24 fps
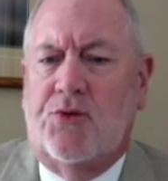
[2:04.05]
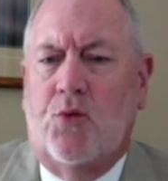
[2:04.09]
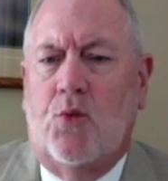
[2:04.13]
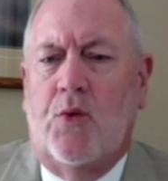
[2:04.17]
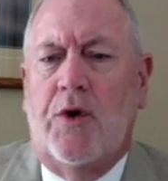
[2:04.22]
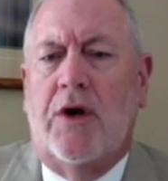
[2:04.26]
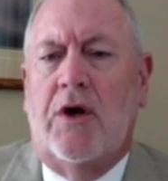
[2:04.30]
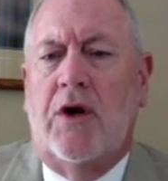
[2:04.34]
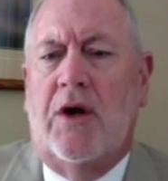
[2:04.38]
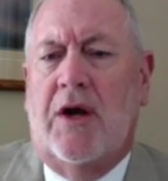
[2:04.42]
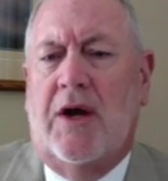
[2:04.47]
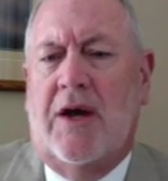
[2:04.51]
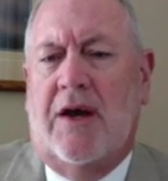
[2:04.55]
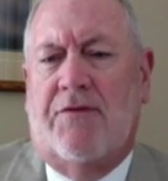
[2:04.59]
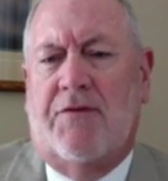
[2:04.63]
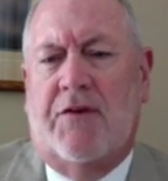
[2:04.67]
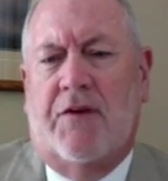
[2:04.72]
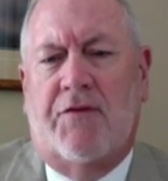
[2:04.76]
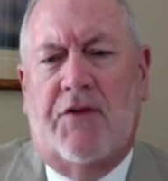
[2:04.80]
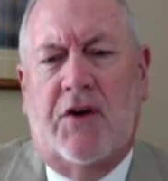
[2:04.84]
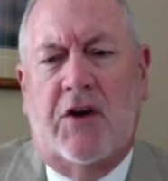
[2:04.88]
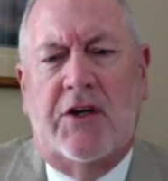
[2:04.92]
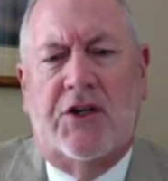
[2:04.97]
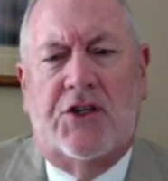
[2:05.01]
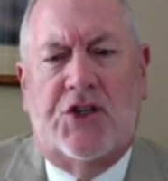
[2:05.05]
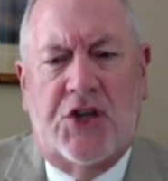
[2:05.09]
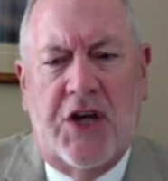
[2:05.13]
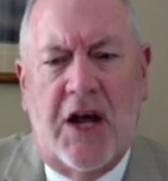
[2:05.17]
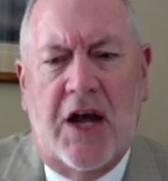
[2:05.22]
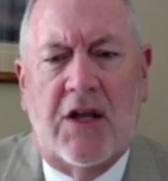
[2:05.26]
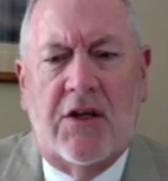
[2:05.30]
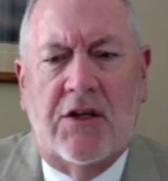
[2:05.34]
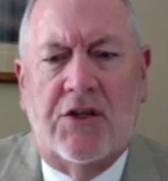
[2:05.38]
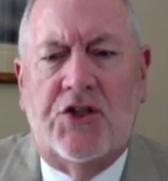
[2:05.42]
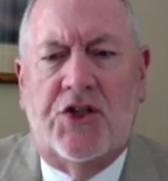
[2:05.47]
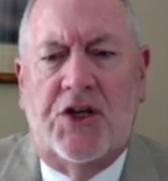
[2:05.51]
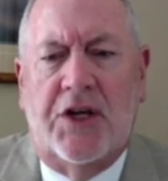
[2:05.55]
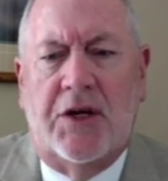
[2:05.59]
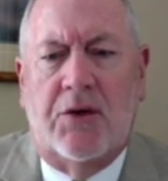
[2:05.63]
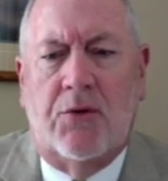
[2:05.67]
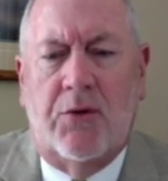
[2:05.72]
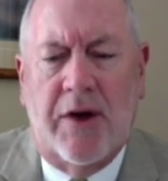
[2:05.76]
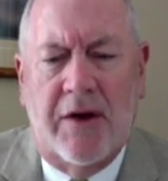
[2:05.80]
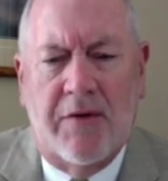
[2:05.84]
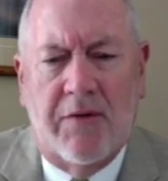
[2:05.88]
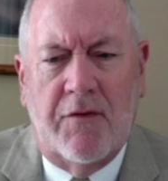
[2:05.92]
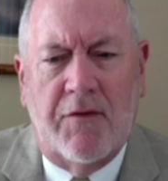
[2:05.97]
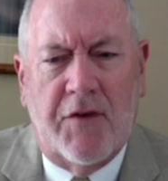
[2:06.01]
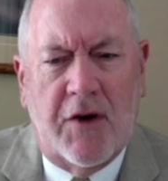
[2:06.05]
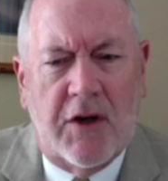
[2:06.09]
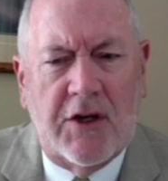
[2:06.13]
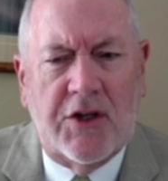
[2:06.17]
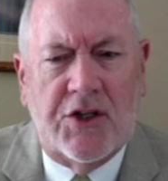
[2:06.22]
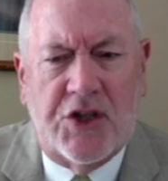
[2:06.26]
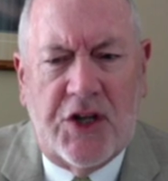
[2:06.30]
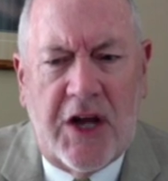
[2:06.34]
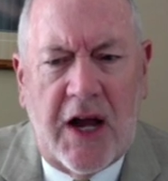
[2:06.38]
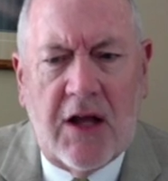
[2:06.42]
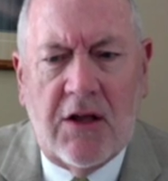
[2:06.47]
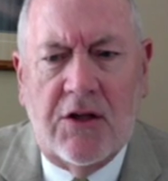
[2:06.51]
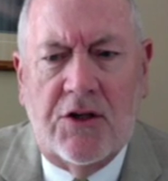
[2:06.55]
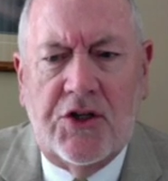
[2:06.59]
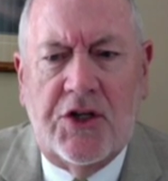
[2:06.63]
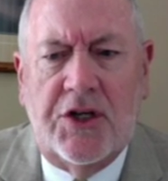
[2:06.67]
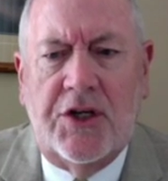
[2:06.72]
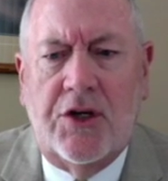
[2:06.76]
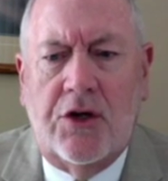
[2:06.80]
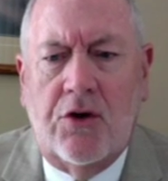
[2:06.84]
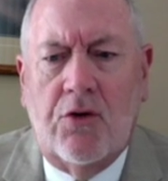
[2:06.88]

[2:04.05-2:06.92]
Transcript: we have a very challenging